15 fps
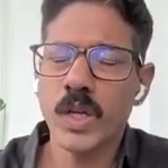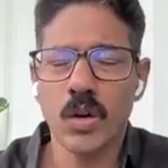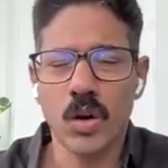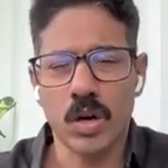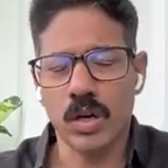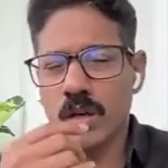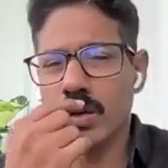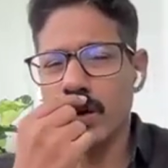
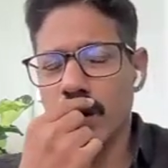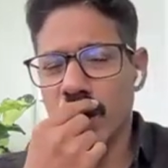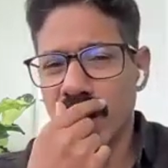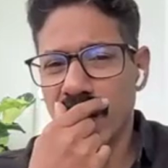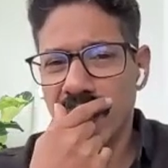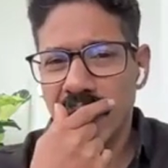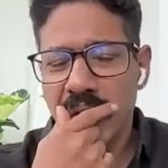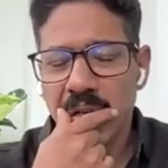Got it. Got
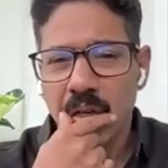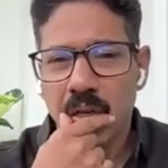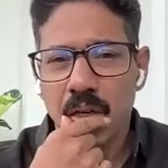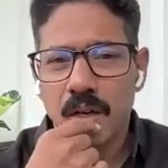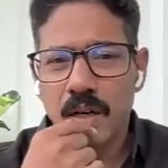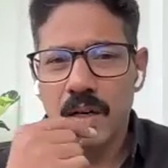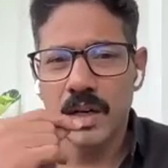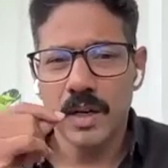it.
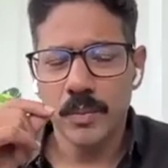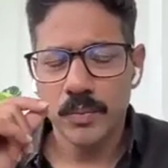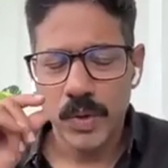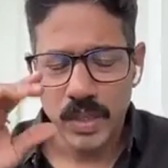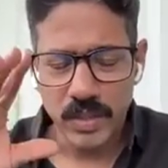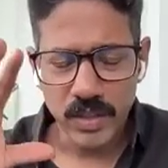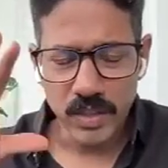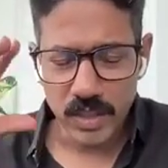
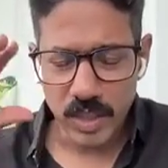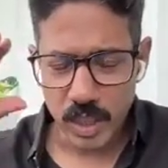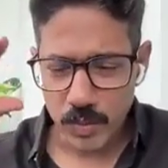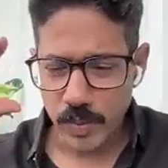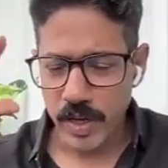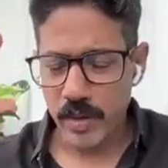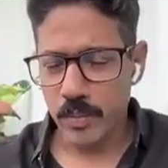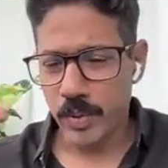I think this has
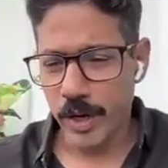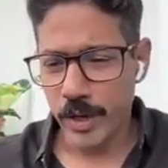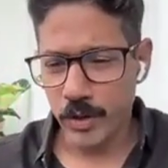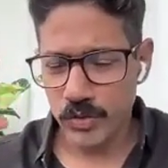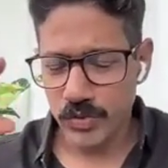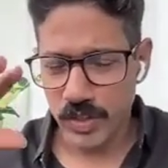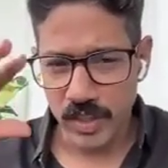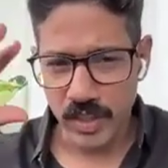been pretty useful.